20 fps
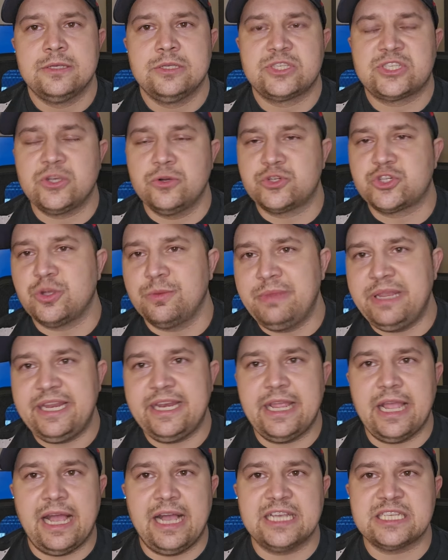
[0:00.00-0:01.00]
social
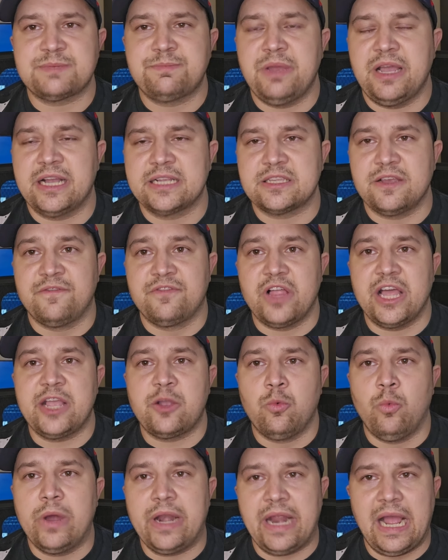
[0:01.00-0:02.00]
media aspect of
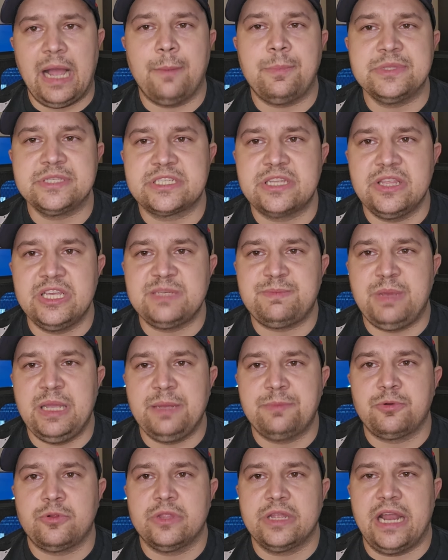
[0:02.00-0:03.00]
like what happens to these
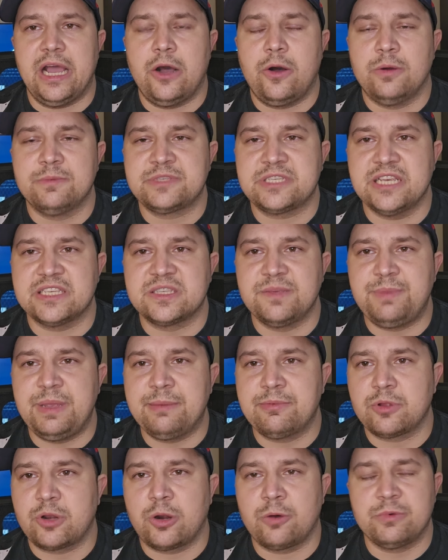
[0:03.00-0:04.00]
people and how obsessive
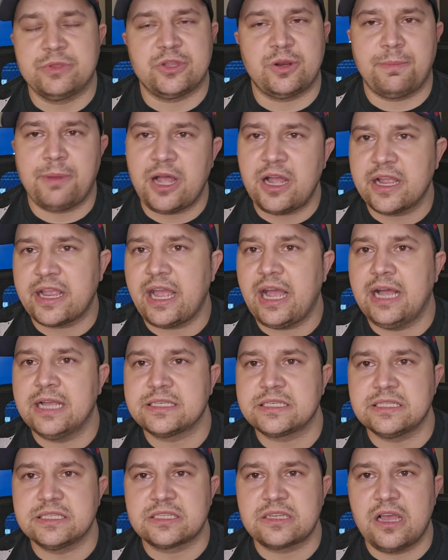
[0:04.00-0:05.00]
people are with their
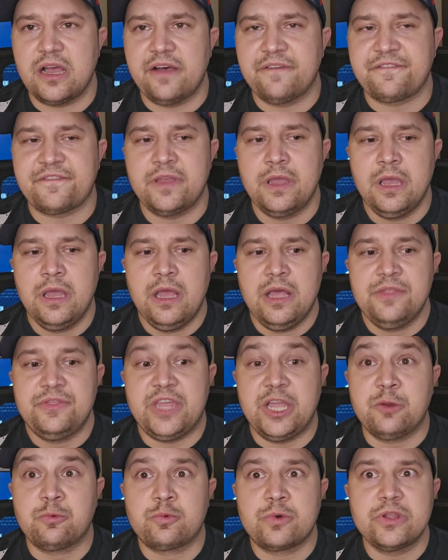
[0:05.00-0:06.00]
podcasts and stuff.
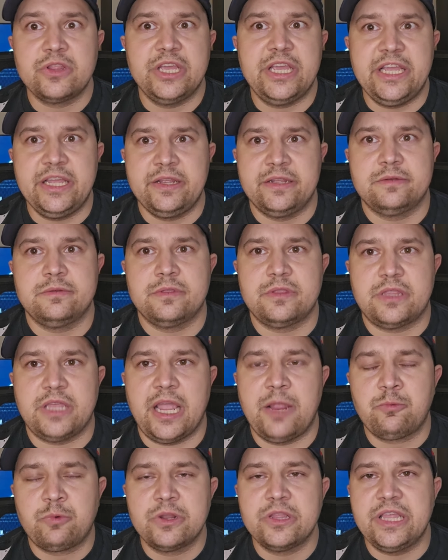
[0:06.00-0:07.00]
They really,
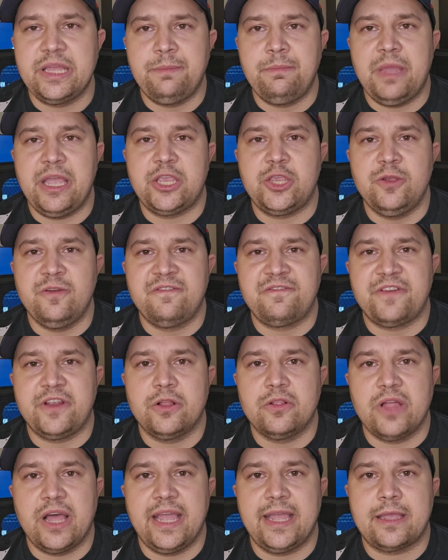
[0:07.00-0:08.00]
they really make you
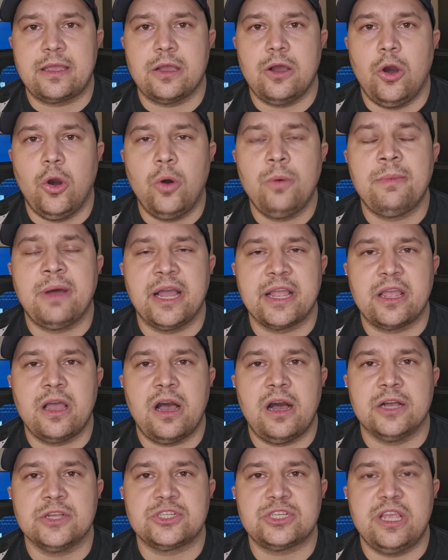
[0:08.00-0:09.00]
feel like, oh my
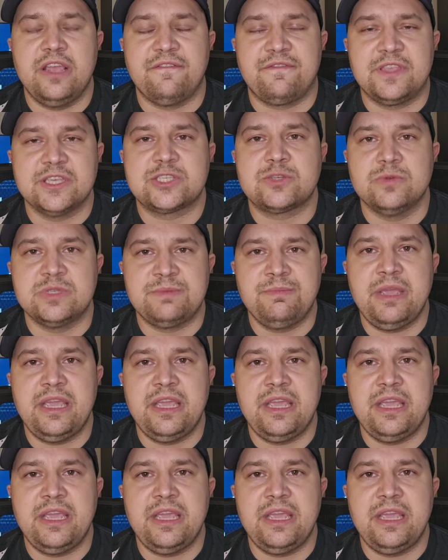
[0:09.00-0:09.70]
gosh, if this was